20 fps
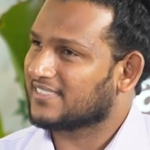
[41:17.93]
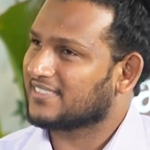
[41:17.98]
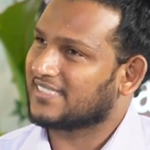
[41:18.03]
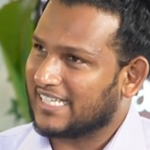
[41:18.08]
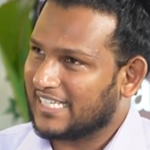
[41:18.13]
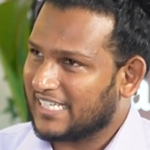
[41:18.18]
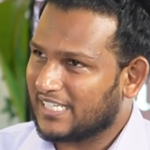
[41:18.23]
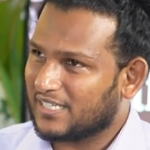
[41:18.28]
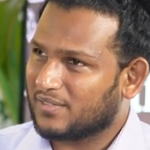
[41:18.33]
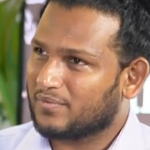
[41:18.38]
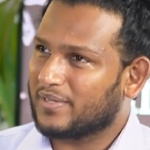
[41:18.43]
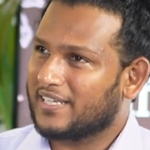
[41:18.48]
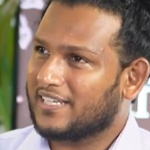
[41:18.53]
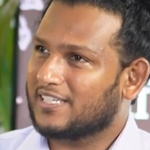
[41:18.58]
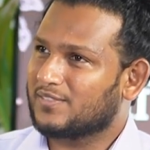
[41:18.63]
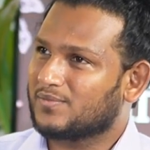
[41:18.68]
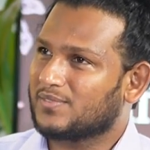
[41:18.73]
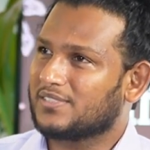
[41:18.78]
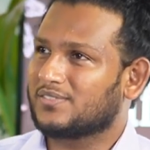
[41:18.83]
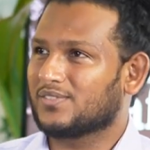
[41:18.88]
Senior
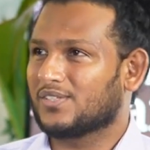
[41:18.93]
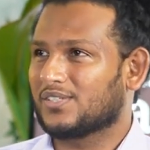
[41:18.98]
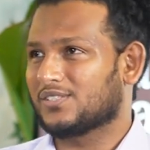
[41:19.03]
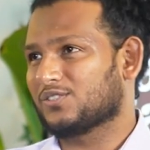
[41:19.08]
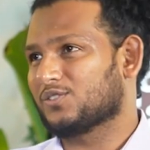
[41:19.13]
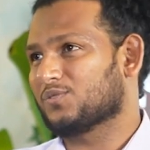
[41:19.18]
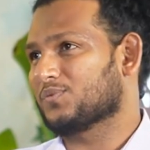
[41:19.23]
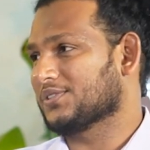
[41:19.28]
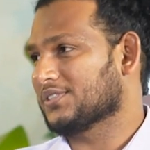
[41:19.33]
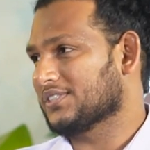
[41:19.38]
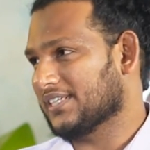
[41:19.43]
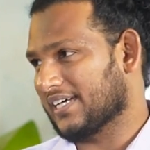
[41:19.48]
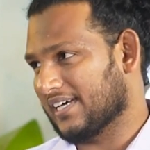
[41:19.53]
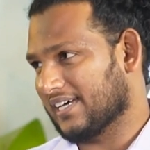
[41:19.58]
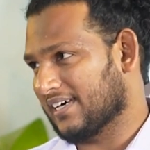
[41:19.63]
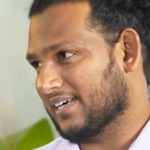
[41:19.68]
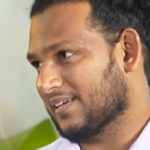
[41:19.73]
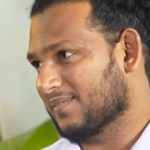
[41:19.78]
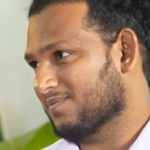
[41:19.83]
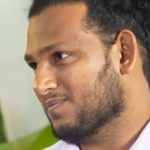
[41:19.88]
management wants to push
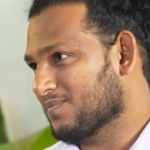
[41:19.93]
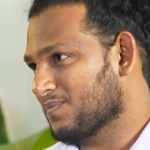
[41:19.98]
AI,